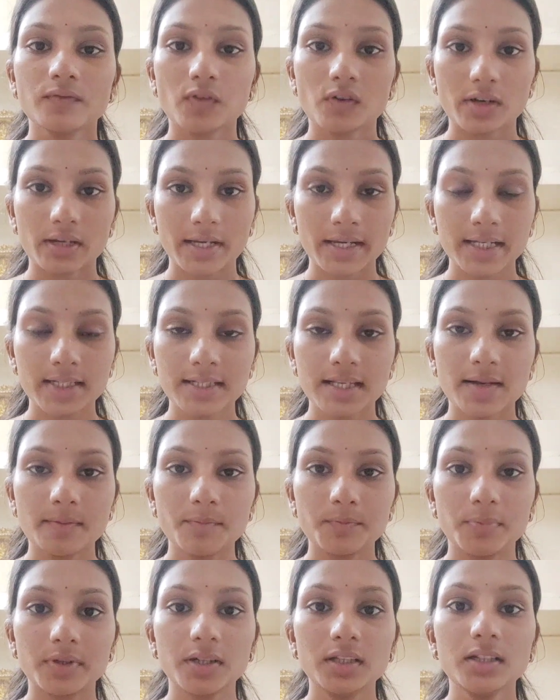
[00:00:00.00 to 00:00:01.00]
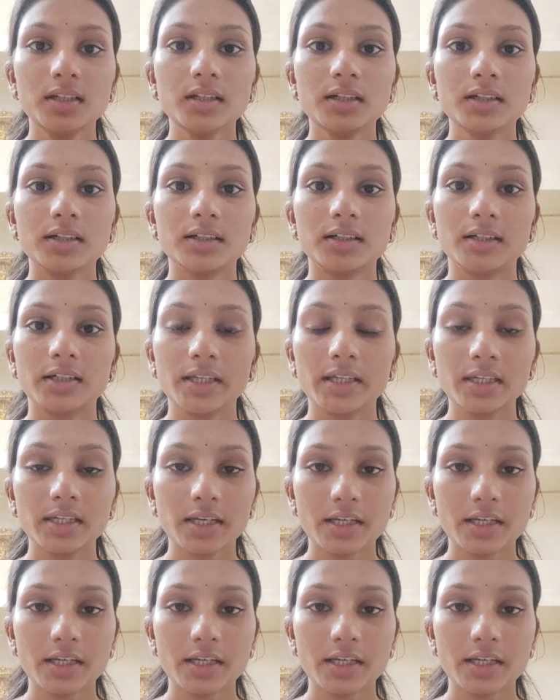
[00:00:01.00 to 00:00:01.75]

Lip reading: For example, in